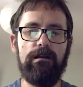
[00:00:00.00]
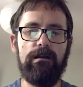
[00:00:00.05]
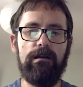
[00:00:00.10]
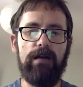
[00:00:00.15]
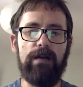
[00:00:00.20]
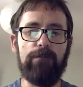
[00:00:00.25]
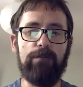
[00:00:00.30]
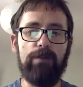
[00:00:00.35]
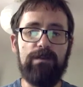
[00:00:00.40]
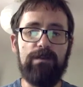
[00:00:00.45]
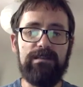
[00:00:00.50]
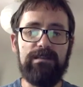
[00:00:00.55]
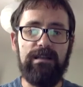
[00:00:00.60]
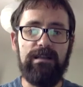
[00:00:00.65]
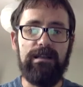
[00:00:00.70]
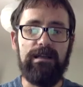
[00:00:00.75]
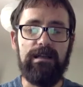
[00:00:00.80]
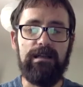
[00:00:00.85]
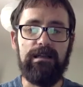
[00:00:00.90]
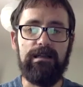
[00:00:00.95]
And most
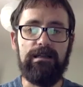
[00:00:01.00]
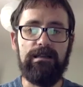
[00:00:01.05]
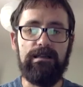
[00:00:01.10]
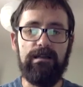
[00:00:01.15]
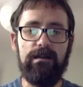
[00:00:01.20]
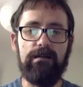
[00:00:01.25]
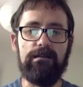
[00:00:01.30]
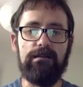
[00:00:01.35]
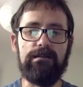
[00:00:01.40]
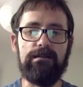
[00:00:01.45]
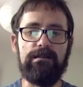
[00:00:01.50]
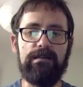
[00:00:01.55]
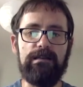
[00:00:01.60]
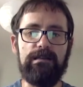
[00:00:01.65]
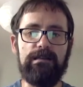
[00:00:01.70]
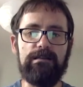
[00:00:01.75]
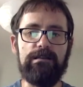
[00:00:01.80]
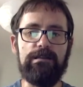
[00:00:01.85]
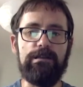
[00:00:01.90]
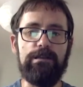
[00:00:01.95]
likely the answer
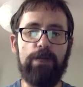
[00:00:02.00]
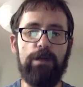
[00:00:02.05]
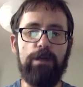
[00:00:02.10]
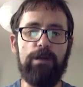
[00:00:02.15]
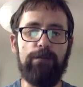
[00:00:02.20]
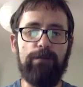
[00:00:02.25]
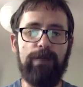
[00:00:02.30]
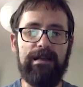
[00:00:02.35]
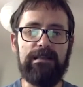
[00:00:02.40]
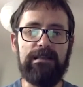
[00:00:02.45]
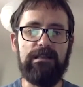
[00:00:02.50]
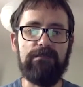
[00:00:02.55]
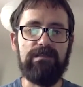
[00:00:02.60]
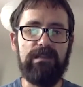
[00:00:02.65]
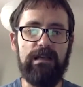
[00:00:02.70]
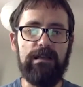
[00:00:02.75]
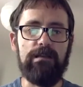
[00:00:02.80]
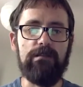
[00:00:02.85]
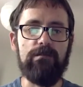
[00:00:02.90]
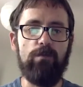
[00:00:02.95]
is no massive
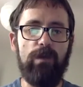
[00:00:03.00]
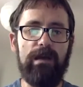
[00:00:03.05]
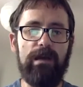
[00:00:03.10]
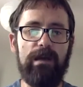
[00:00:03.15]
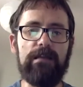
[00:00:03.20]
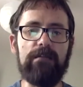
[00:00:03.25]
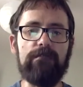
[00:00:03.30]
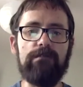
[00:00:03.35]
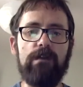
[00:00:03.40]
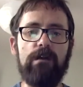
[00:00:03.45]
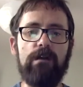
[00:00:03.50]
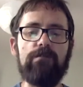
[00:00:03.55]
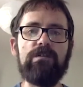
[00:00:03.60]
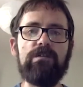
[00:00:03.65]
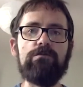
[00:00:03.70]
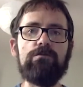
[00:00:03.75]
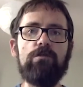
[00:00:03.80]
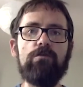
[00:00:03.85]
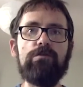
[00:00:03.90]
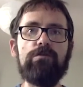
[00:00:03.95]
second wave. After
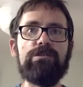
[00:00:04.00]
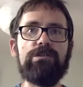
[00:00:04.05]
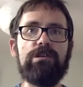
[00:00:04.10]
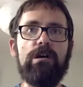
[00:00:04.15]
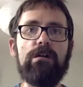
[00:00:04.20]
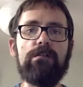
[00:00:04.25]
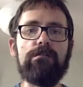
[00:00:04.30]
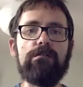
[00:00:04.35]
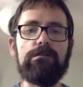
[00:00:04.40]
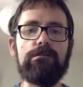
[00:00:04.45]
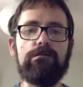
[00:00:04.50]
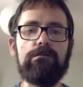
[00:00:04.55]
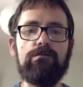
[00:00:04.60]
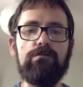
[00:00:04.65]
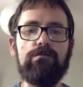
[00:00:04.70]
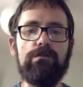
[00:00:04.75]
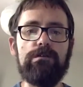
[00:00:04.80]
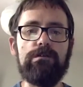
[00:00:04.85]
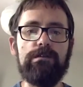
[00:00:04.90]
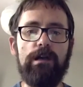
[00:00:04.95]
all, the chance
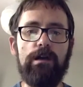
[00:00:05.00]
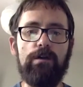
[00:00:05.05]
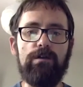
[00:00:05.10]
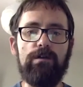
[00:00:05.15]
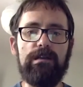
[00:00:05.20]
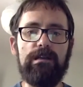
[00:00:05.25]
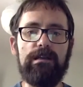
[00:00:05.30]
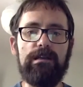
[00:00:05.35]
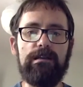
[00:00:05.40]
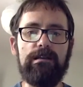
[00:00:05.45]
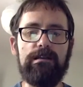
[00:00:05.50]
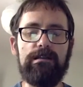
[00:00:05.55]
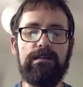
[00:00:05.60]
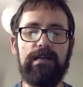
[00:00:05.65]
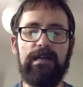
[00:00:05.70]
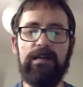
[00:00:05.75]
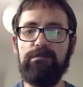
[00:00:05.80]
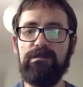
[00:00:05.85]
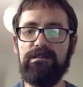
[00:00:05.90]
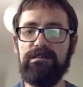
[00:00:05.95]
was only
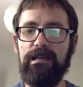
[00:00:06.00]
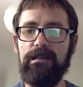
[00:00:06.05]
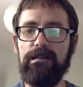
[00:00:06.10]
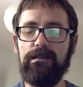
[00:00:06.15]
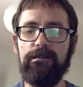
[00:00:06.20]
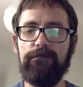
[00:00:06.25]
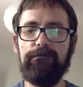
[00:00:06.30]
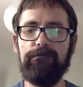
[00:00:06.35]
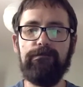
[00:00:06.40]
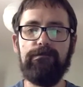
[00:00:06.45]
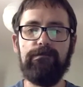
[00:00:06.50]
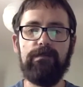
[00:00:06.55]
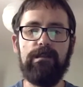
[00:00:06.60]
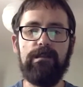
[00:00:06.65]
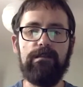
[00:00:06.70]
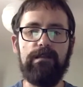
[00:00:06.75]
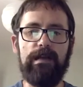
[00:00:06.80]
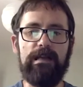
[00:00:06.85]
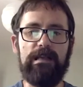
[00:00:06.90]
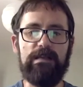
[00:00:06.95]
10%.
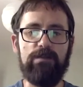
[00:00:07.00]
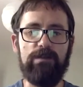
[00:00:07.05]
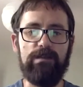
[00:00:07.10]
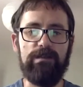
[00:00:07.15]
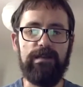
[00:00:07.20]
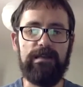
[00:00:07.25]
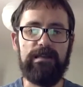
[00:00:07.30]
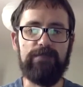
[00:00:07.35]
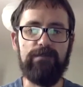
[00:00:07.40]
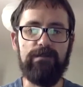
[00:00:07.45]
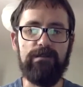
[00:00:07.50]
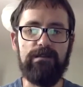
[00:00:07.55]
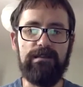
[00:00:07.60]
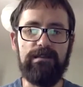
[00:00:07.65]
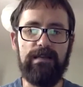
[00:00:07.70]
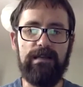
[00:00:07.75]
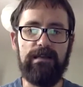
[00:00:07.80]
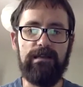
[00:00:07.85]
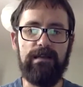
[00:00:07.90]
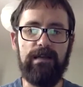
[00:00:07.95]
That's what the experts
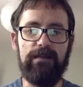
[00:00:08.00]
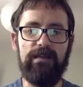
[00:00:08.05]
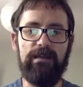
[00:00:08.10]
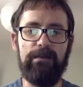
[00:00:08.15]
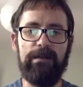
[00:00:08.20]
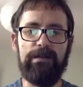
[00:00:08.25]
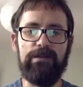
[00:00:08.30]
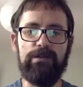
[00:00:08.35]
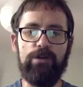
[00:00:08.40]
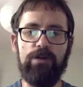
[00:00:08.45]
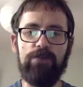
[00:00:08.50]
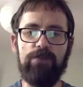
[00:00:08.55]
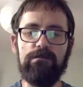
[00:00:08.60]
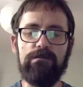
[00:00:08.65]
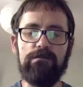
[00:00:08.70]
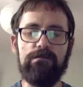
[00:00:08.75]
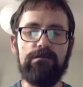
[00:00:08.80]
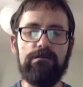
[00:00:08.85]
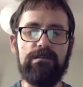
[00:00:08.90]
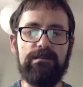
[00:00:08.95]
said, and they're magic
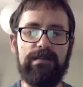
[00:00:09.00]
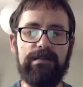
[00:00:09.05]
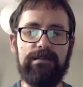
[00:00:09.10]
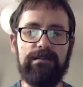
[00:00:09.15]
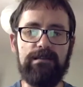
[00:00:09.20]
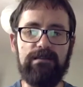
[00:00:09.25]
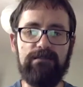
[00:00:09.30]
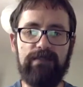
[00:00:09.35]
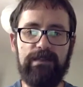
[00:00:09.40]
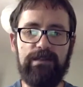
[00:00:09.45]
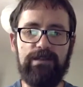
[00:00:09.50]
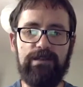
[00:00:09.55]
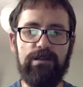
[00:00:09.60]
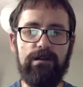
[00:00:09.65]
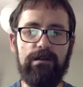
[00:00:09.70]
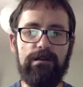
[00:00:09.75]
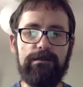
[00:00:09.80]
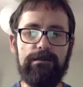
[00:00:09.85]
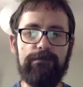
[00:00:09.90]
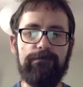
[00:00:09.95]
oracles, so that's the correct
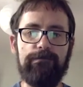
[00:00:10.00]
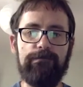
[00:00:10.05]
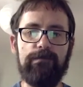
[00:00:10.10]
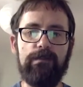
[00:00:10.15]
chance.